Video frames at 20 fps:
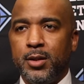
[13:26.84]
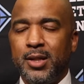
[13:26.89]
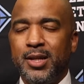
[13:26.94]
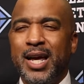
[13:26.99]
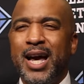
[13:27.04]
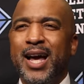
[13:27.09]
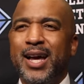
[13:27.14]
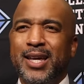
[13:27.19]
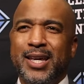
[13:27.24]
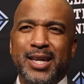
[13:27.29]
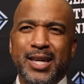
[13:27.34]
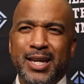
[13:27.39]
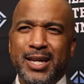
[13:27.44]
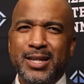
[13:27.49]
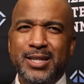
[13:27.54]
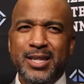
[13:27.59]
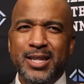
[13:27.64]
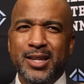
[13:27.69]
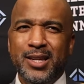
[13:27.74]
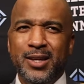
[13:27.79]
not
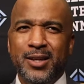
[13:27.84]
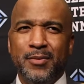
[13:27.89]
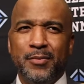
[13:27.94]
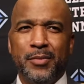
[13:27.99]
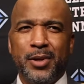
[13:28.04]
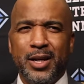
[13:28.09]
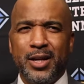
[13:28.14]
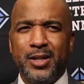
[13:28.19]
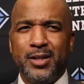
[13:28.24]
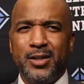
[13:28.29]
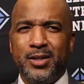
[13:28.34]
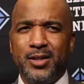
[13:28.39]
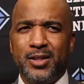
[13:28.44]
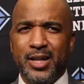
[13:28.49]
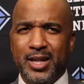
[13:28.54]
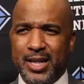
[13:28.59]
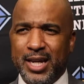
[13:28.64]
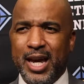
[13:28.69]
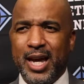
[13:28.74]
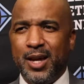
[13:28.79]
easy, but
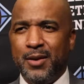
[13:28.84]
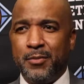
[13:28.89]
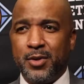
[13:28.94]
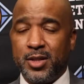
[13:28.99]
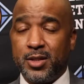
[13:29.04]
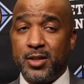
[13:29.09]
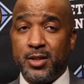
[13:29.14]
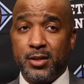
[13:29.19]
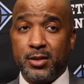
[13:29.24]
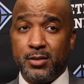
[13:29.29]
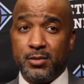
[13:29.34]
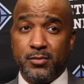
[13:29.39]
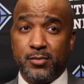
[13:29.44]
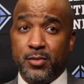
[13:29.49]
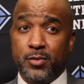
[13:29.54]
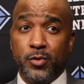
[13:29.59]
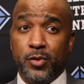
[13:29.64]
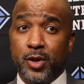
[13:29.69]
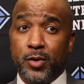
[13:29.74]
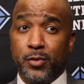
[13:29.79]
the game is
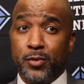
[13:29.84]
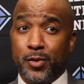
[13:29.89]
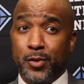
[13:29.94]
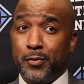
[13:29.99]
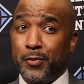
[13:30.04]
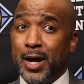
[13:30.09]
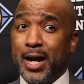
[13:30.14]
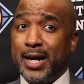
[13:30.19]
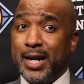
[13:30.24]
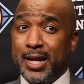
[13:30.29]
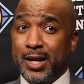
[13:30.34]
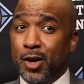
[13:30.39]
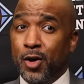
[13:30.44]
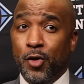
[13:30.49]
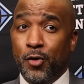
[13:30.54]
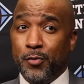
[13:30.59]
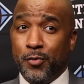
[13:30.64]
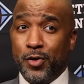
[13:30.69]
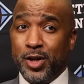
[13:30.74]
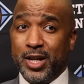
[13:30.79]
we're right at
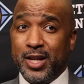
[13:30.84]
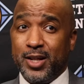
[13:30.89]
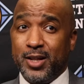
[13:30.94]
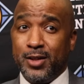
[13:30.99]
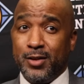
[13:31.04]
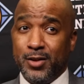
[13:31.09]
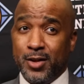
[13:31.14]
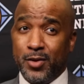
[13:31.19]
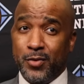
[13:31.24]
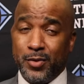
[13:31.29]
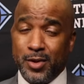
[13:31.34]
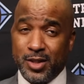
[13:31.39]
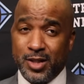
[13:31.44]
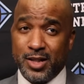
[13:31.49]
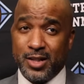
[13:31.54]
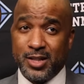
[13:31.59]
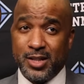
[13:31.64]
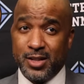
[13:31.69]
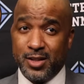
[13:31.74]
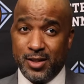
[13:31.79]
home with it. You know,
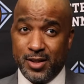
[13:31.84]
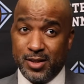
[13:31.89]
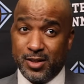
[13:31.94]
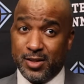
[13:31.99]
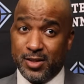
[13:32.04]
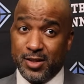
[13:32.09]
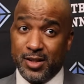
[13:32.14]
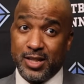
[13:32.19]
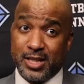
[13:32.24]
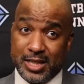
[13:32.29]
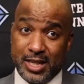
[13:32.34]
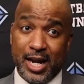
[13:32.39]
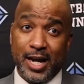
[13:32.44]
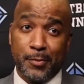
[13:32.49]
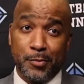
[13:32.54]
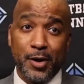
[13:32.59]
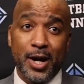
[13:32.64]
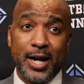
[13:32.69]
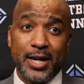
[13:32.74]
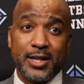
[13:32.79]
it's
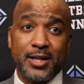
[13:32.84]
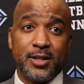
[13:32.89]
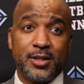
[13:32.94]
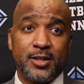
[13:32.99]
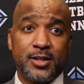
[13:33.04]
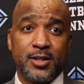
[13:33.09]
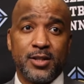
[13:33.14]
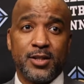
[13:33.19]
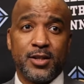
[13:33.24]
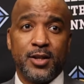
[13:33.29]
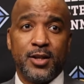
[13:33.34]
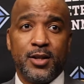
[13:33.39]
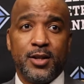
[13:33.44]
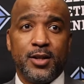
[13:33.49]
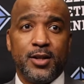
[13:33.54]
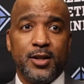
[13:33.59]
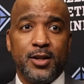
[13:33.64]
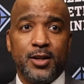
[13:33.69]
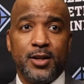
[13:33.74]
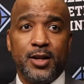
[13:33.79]
like practice.
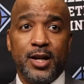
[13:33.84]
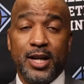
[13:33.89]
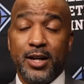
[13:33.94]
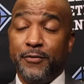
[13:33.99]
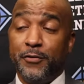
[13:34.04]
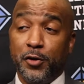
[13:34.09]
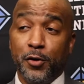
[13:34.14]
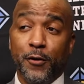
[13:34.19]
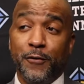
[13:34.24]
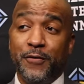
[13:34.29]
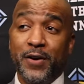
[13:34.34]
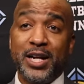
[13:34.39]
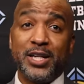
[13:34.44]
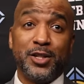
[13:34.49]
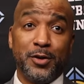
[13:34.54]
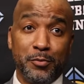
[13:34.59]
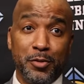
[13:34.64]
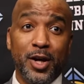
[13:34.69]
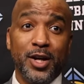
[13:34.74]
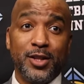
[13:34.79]
And if you'll
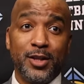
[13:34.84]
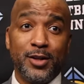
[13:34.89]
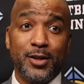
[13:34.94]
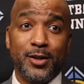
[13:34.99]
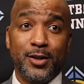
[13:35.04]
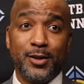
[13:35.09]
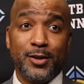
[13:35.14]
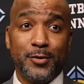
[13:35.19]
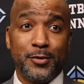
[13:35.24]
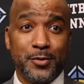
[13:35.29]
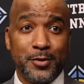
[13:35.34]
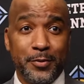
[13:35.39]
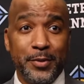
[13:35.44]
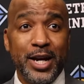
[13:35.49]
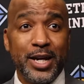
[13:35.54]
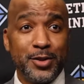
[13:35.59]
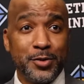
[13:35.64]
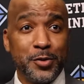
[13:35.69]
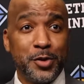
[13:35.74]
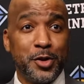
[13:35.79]
fight your brother,
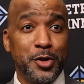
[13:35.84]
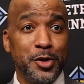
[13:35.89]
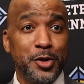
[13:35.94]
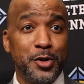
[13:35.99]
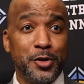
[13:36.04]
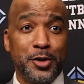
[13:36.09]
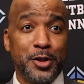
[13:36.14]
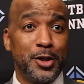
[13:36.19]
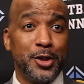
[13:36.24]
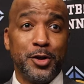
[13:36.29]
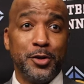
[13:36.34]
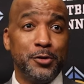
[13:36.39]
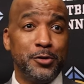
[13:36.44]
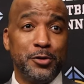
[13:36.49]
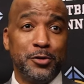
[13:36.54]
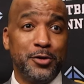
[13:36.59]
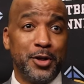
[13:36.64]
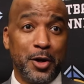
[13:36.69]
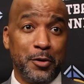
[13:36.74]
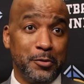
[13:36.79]
imagine what you'll do to the dude
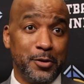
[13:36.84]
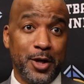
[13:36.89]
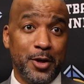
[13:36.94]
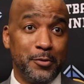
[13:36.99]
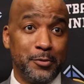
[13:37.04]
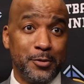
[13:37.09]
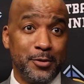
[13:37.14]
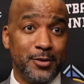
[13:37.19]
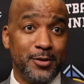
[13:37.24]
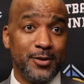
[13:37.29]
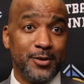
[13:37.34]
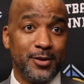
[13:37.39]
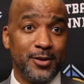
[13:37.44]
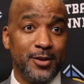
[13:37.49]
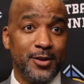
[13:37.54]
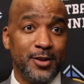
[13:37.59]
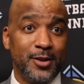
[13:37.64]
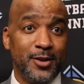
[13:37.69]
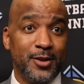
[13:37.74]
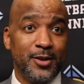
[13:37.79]
you don't know,
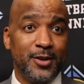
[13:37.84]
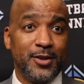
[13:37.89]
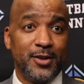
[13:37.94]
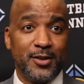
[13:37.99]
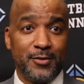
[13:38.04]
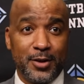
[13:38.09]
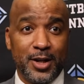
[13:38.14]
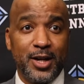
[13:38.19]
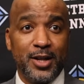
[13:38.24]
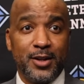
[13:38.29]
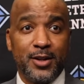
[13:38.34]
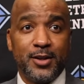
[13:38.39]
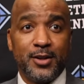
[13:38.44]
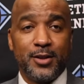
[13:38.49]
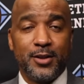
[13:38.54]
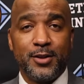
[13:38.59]
right?